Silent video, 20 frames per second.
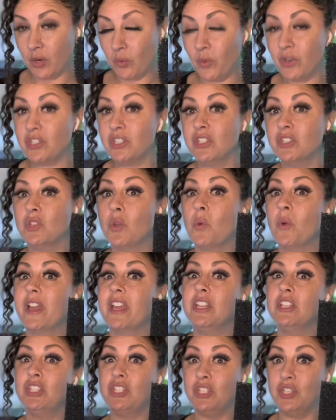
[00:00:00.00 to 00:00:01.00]
which is
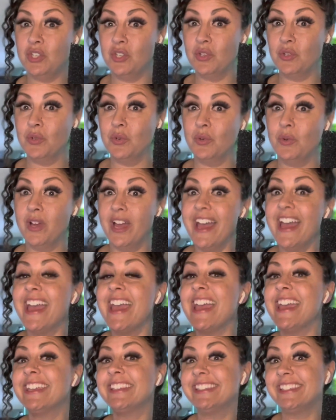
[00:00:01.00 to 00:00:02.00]
going to
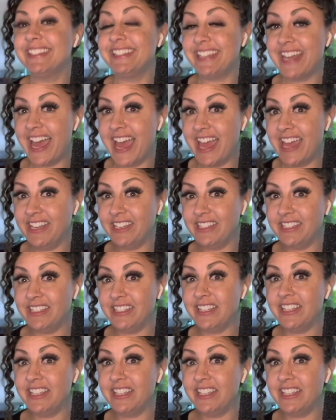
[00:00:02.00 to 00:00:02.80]
extend